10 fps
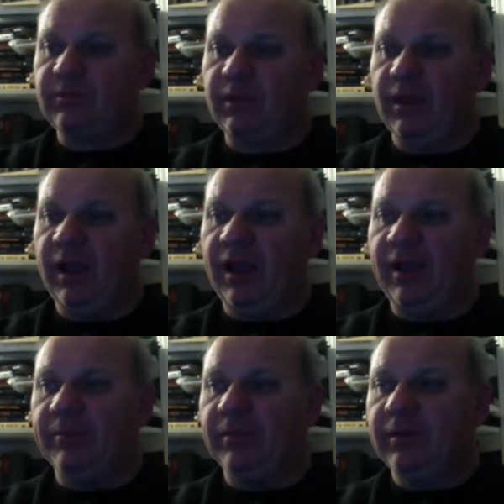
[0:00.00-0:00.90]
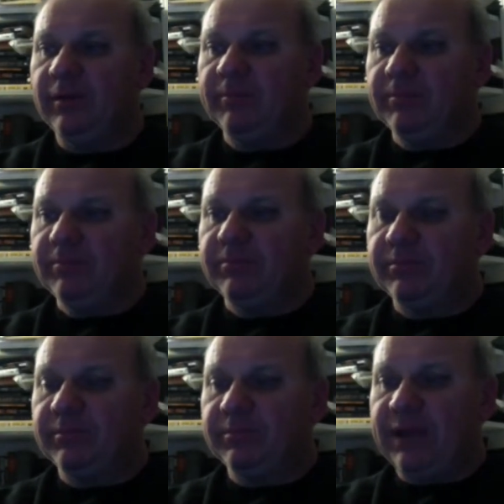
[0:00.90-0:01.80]

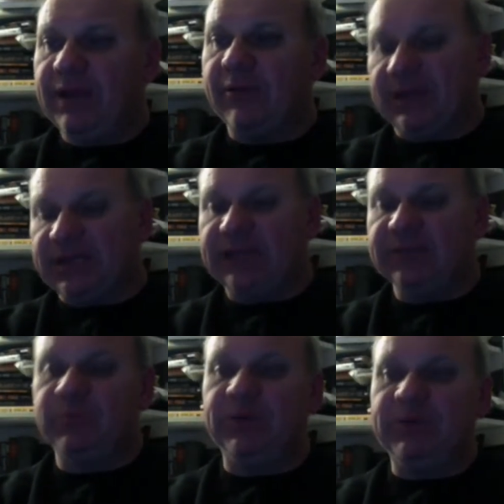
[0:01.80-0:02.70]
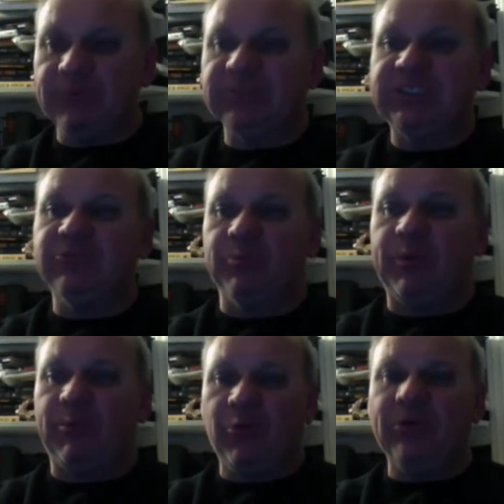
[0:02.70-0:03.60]
But anyway,
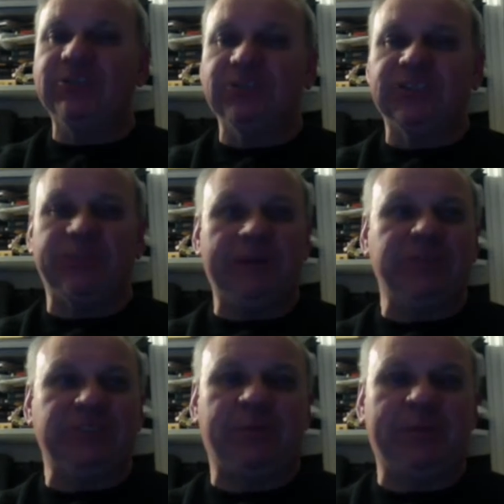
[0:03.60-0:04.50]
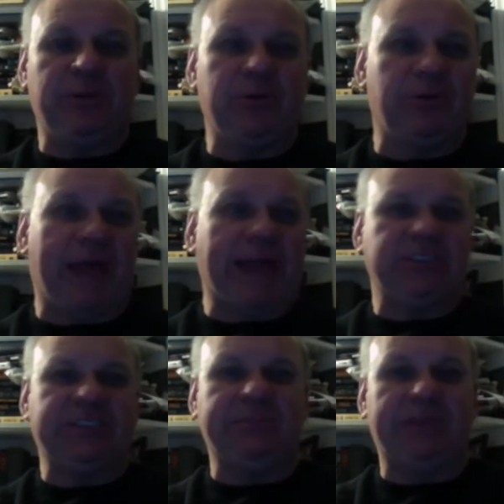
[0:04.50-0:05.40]
what more interesting to me was the people who
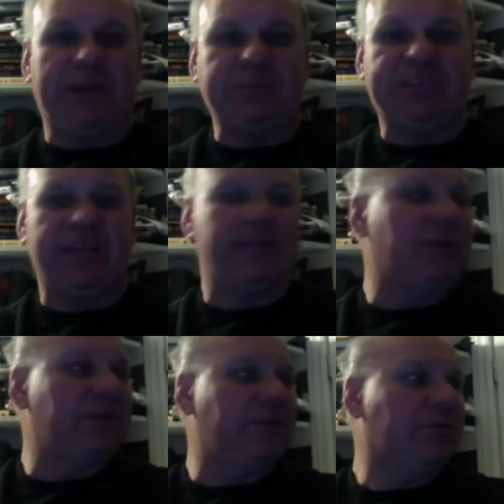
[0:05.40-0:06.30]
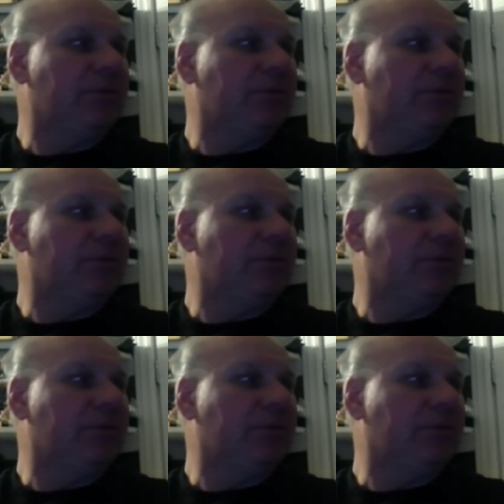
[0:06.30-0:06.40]
actually seemed upset at the interview.